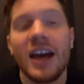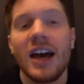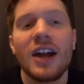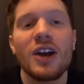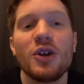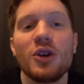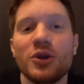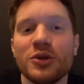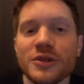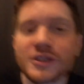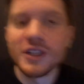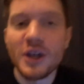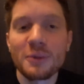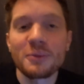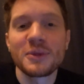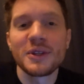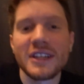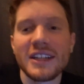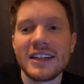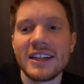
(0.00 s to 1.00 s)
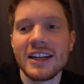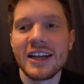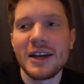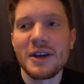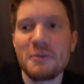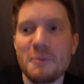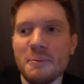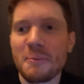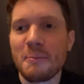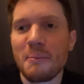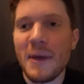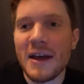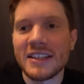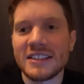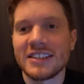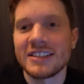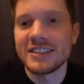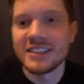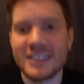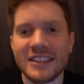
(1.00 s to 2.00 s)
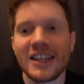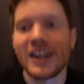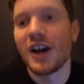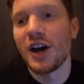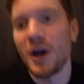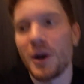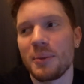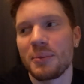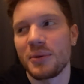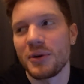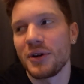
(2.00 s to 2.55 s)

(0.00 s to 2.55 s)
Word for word: I don't know, something messes it up,